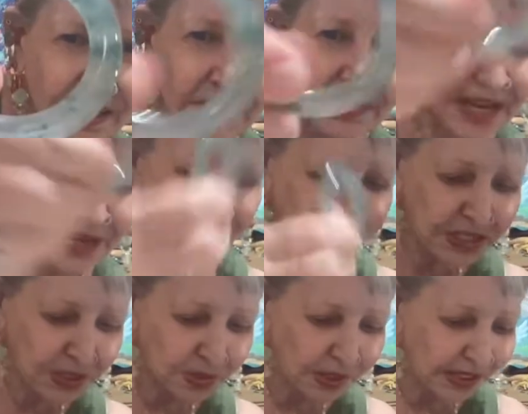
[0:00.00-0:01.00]
Now
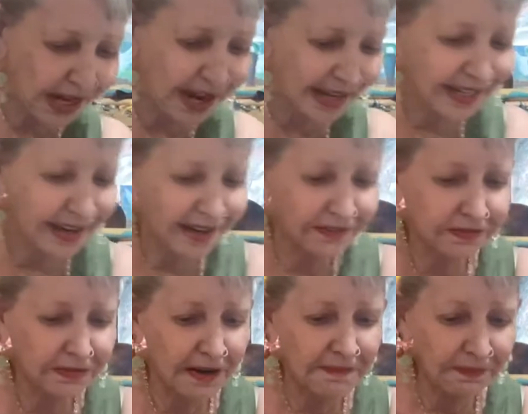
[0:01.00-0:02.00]
this one I got
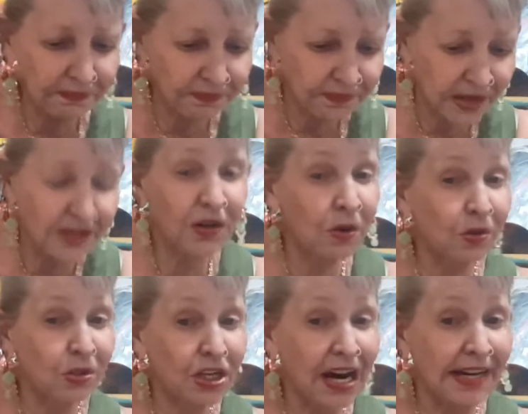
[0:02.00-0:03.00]
from an
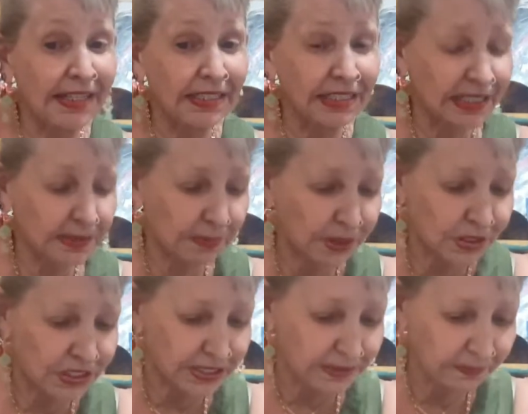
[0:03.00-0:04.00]
old Chinese
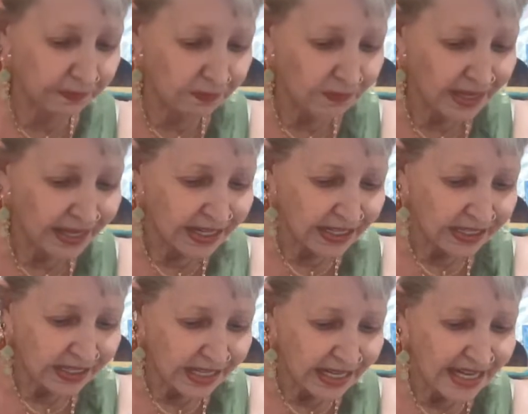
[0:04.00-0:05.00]
person.
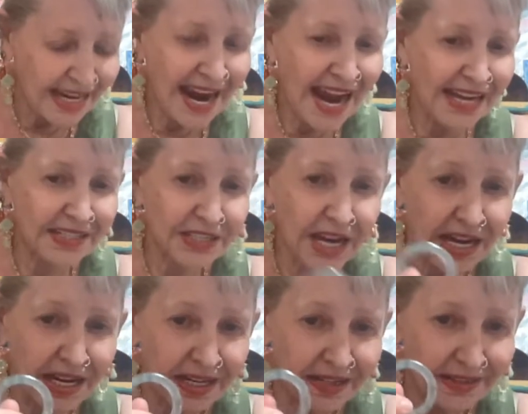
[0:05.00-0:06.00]
He had
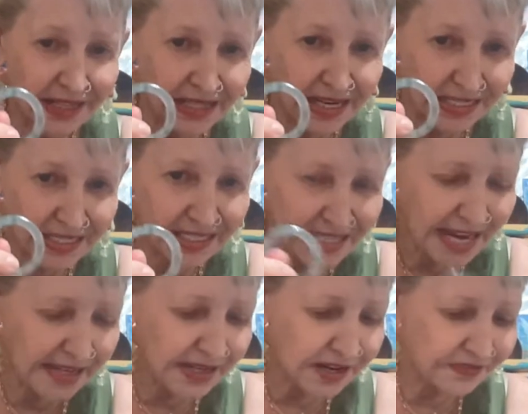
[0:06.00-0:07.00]
a
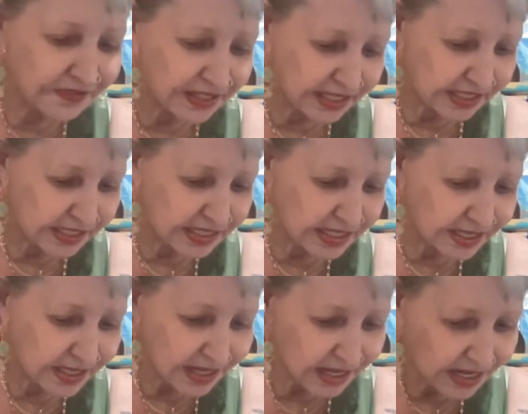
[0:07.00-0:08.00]
set of these,
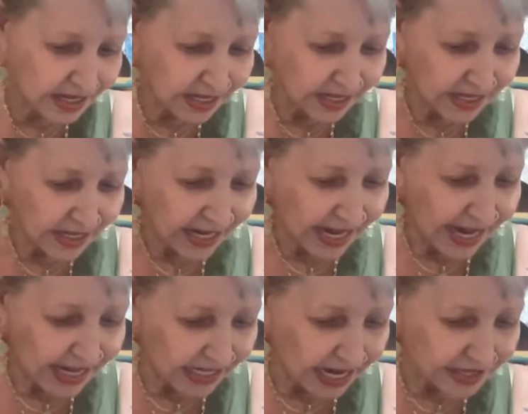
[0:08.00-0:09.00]

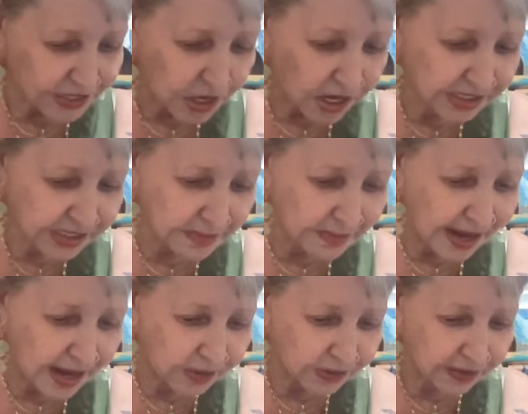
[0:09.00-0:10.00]
and I talked him
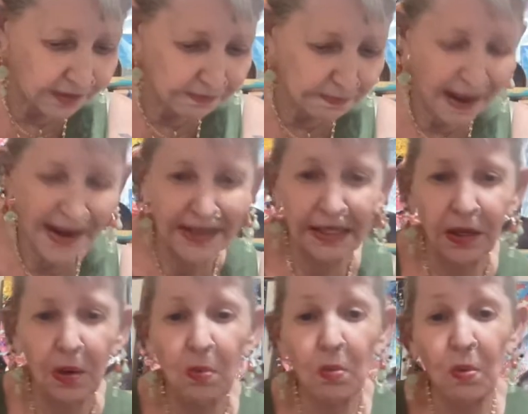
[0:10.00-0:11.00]
out of
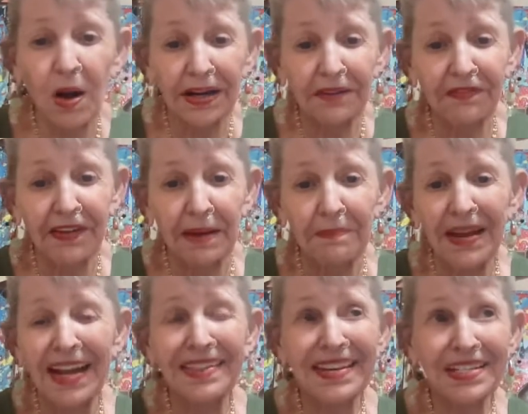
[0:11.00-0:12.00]
buying one of them.
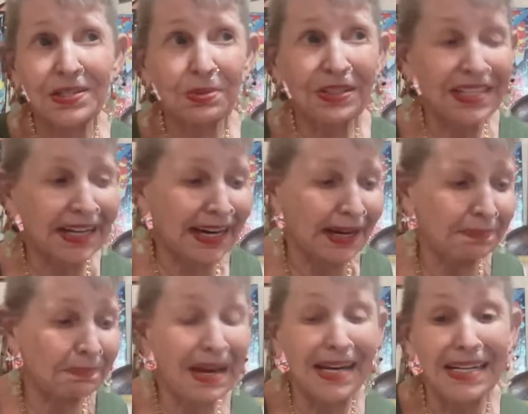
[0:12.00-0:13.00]
And this was
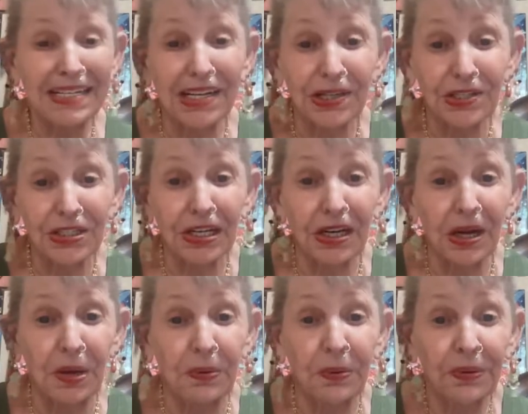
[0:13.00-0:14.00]
again many years
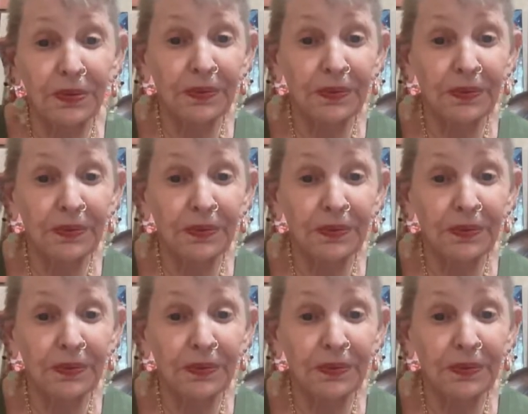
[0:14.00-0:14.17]
ago.